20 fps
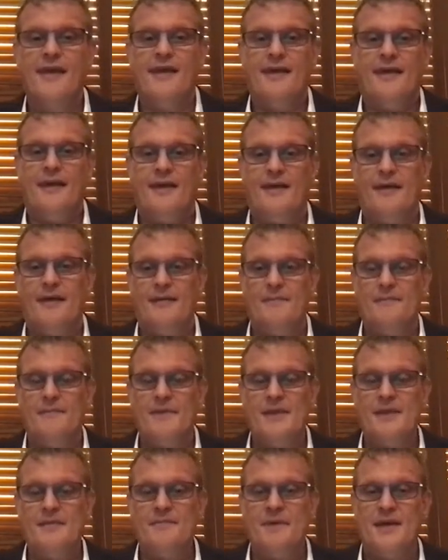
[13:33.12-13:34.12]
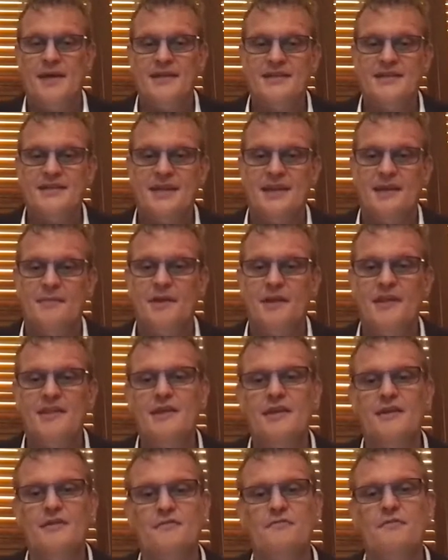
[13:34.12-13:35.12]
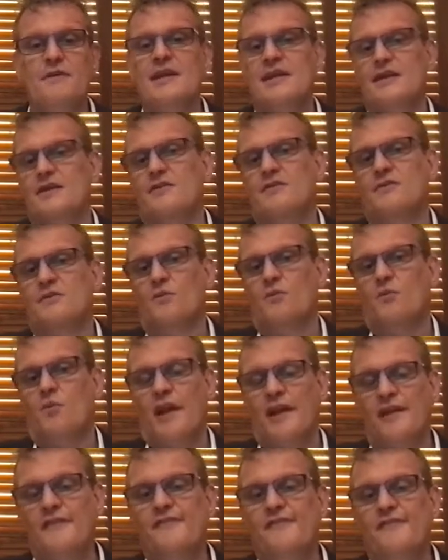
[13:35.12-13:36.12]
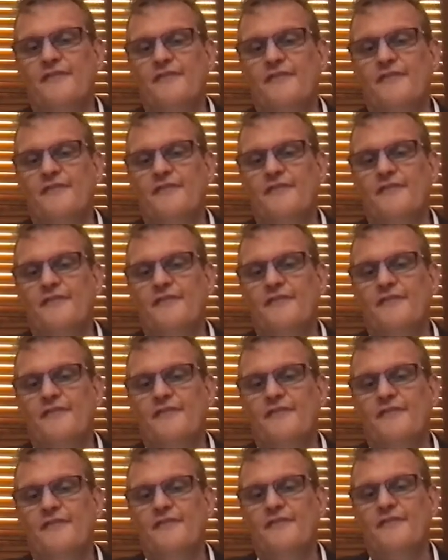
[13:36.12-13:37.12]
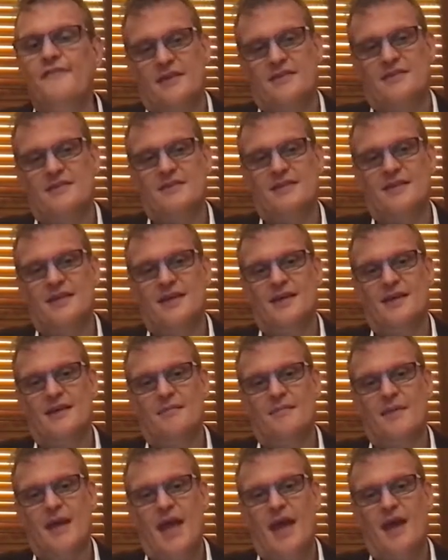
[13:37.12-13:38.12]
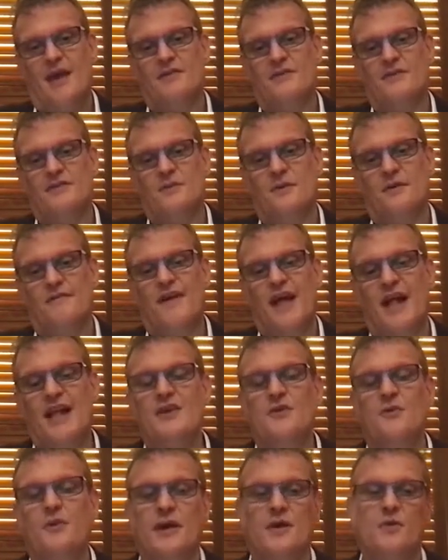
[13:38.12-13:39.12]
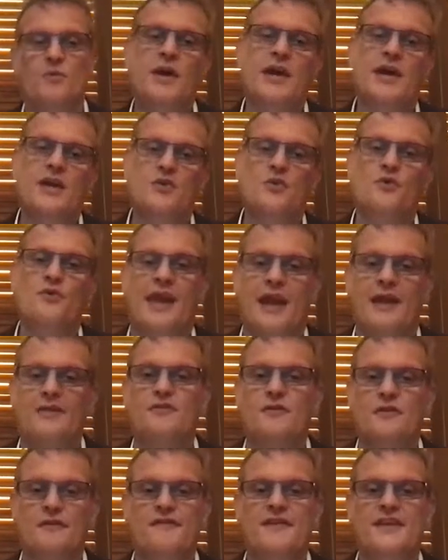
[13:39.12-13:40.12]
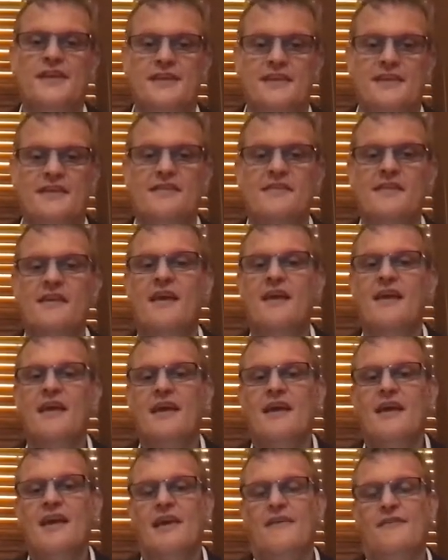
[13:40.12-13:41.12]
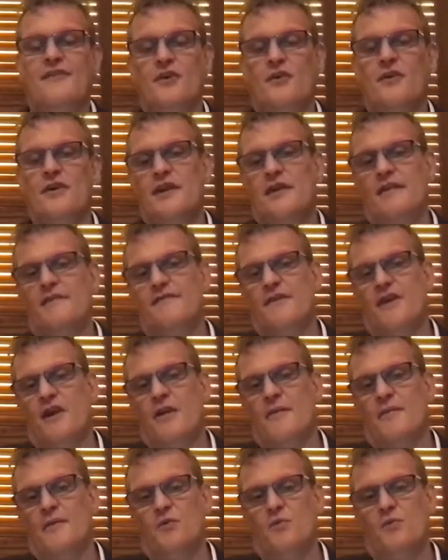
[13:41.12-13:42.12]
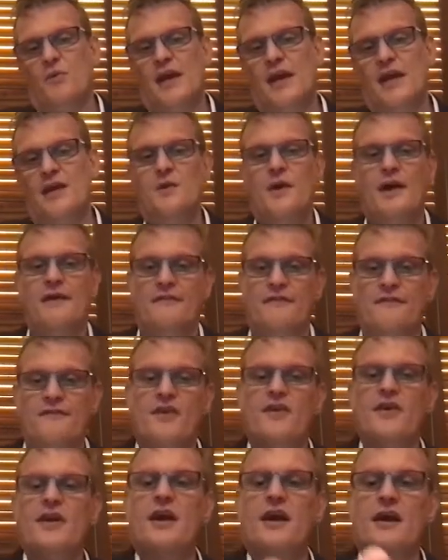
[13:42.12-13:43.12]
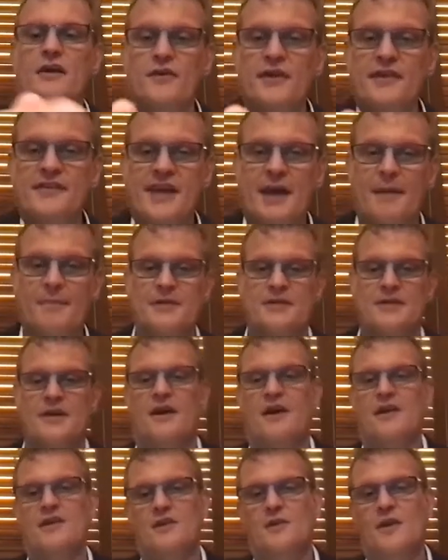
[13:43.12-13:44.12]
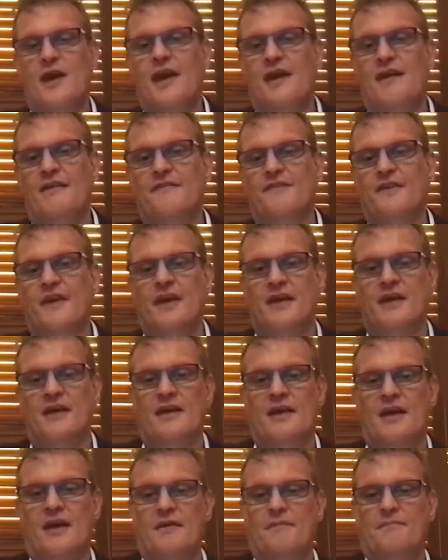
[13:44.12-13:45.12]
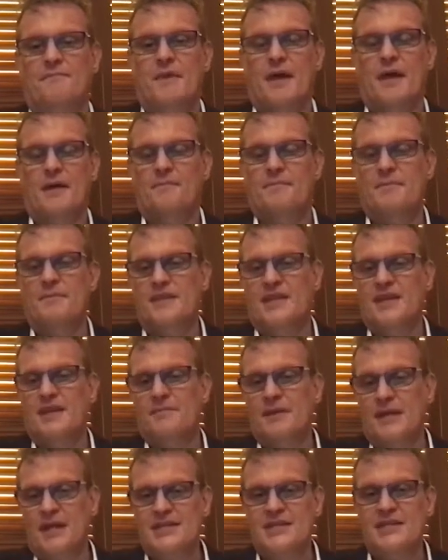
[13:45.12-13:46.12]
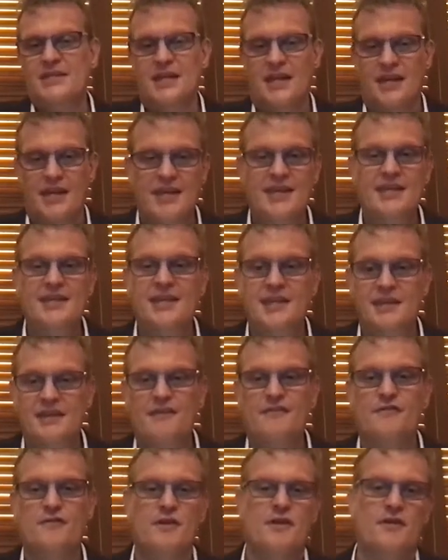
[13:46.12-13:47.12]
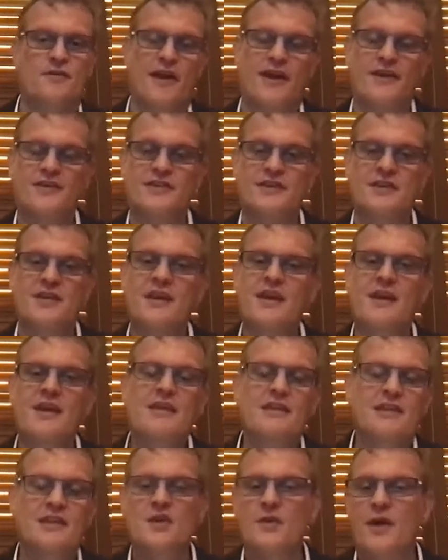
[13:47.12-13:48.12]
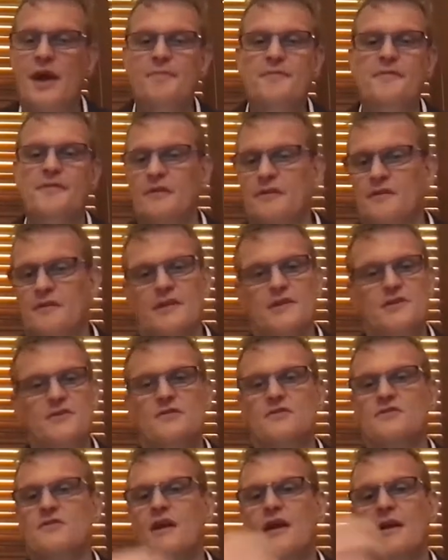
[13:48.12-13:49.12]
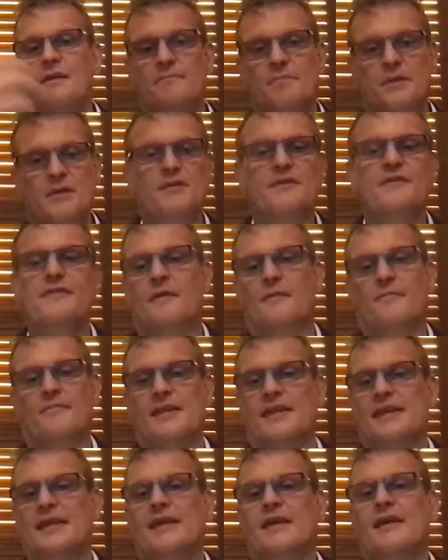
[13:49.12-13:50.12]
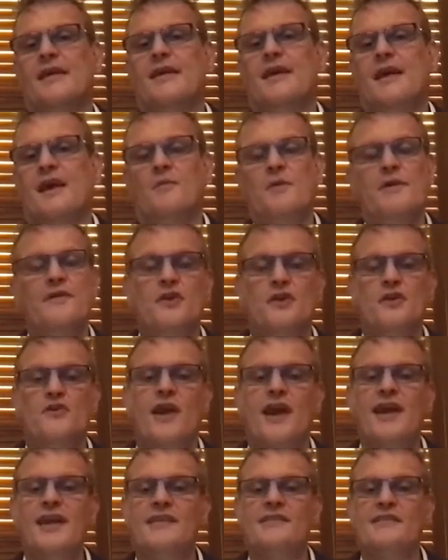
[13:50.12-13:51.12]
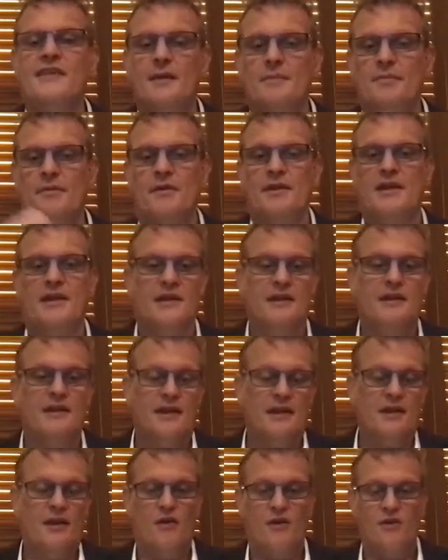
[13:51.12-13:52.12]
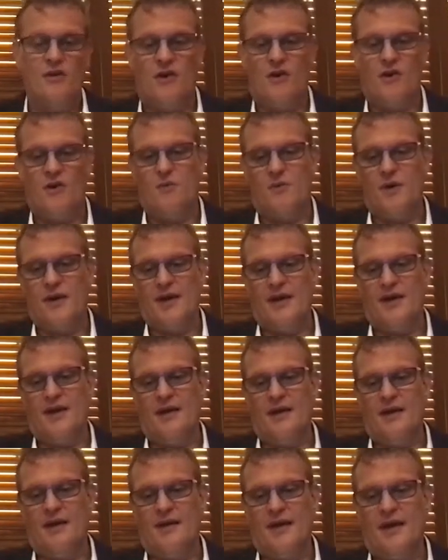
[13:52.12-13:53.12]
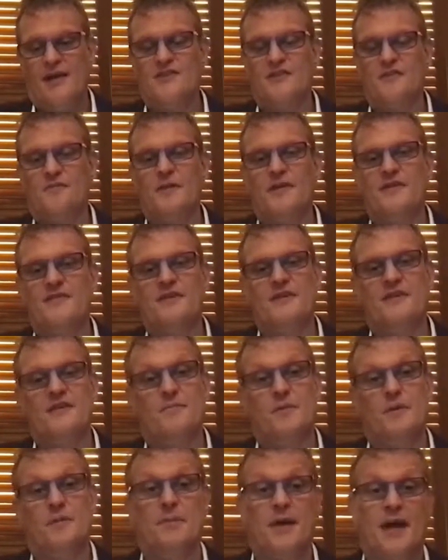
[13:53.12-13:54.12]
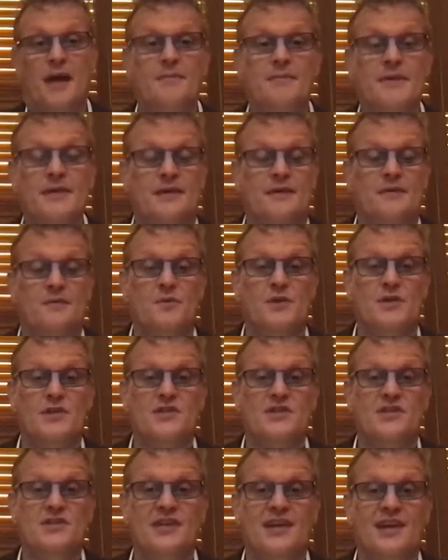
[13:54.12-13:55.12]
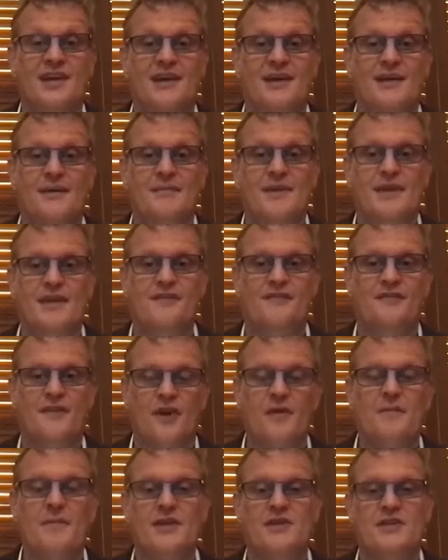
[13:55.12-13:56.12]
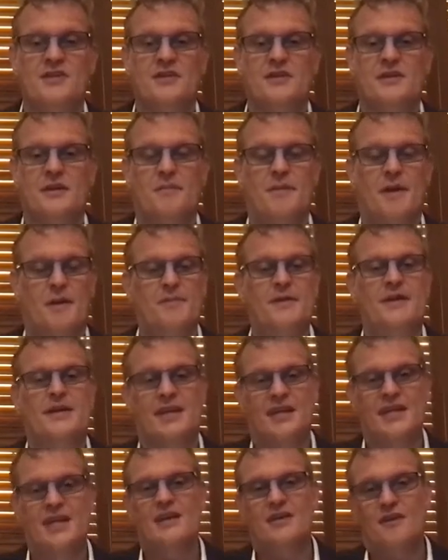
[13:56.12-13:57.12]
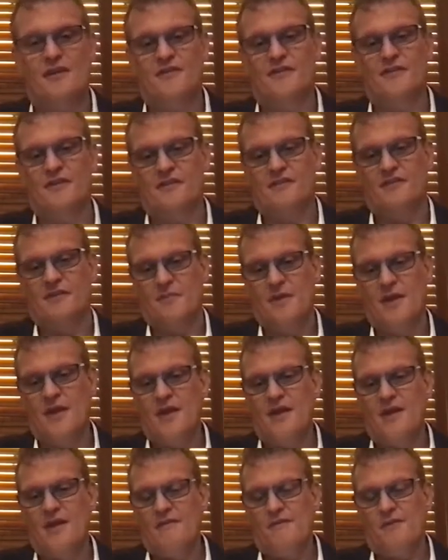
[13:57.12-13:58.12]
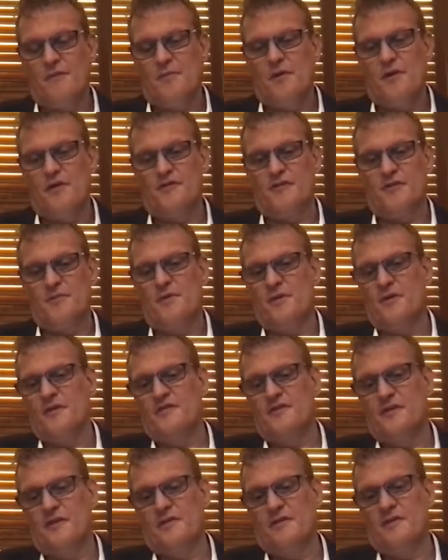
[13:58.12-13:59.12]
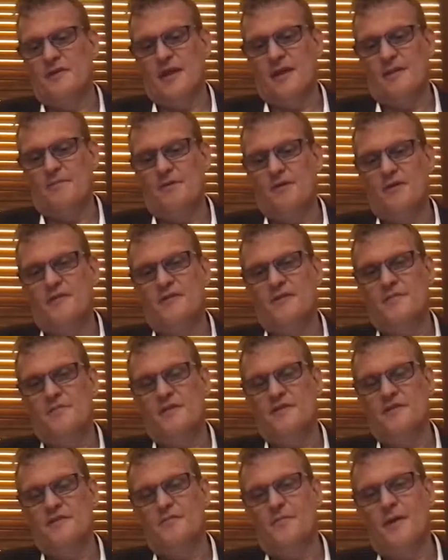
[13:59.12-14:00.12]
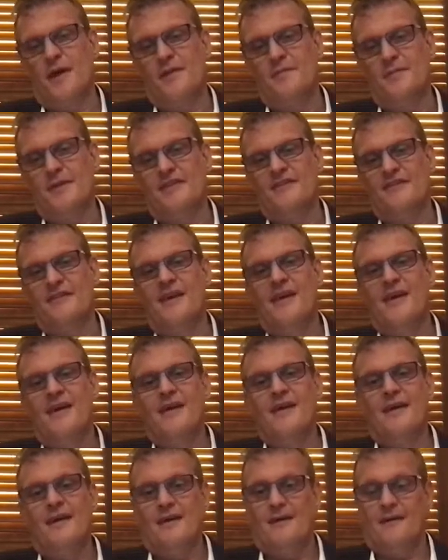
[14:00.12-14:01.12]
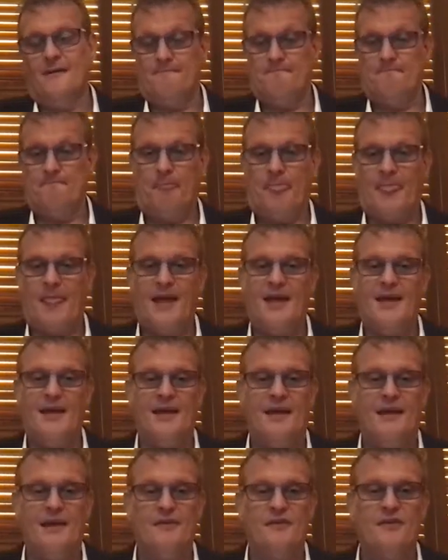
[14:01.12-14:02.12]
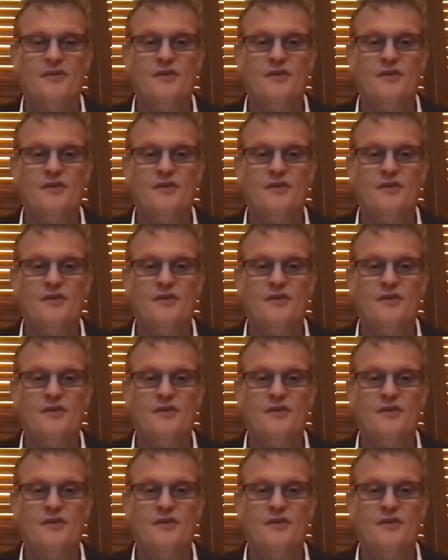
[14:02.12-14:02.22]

Um, but uh, but I think it's really wonderful way to to depict um, how to evaluate where your natural fit is if you're in an environment where you have a very high risk appetite and you have a, a, a, the ability to lead the industry direction, then you absolutely should try and build something. And we've got a great example in, in Hong Kong where uh, HSBC has built PayMe, which uh, is very much a, uh, about building an ecosystem for person-to-person and, person-to-business payments. Um, uh,